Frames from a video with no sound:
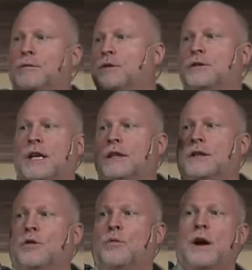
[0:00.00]
selling
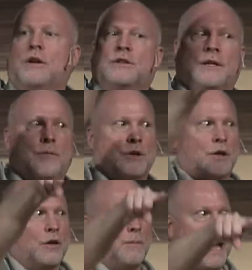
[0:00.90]
their wares, and they were going
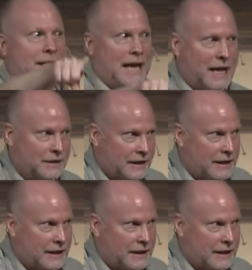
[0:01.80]
to go back down to